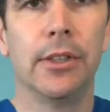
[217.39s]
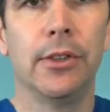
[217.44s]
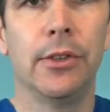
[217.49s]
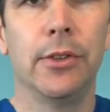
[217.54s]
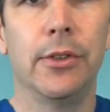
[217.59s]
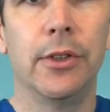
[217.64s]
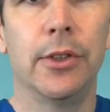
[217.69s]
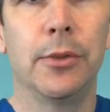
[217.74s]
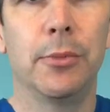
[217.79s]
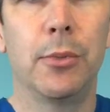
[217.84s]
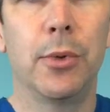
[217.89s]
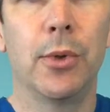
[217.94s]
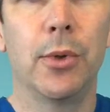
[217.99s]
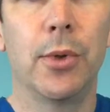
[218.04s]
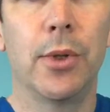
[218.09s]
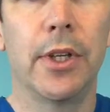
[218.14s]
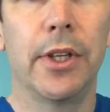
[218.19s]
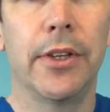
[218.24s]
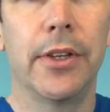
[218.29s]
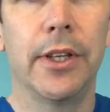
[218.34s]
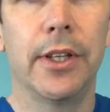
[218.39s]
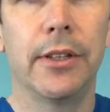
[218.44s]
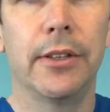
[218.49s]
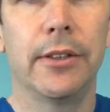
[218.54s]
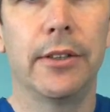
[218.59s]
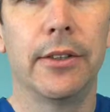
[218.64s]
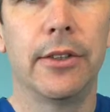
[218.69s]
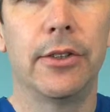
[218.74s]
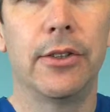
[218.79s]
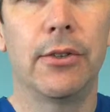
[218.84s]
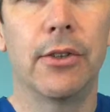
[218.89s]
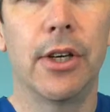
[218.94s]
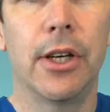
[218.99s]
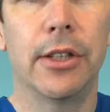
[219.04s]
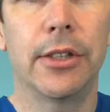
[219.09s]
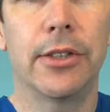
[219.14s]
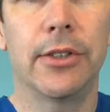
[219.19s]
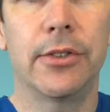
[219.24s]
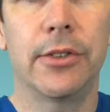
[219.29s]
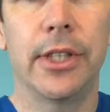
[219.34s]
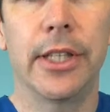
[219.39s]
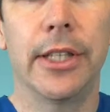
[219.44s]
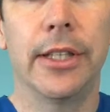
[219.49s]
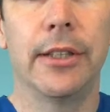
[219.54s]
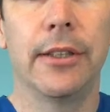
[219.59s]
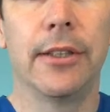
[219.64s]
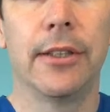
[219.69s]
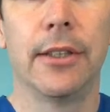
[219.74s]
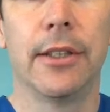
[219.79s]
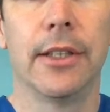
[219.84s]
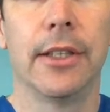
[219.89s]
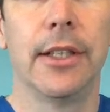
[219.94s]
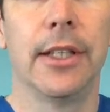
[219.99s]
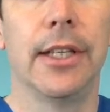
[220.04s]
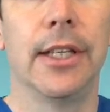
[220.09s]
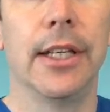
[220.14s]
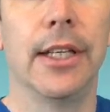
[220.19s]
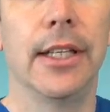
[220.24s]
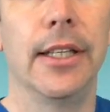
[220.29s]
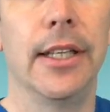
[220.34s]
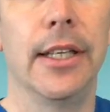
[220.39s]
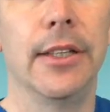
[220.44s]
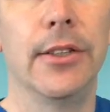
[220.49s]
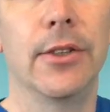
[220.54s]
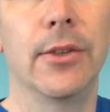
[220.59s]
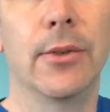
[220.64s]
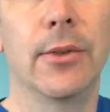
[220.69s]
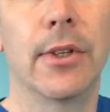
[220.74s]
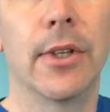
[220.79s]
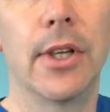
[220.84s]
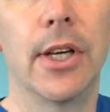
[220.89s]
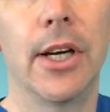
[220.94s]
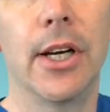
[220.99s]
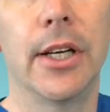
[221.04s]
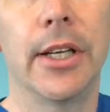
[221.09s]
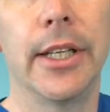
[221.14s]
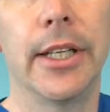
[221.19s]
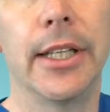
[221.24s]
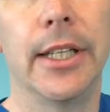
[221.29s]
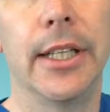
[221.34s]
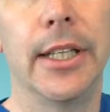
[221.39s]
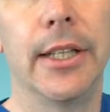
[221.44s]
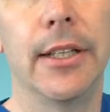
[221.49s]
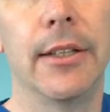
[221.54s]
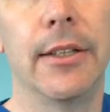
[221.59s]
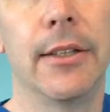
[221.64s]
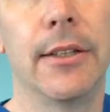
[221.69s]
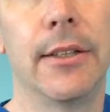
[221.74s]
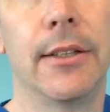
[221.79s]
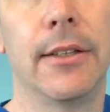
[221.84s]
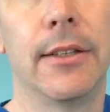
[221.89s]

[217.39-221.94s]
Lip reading: on the drawstring, and then you lock in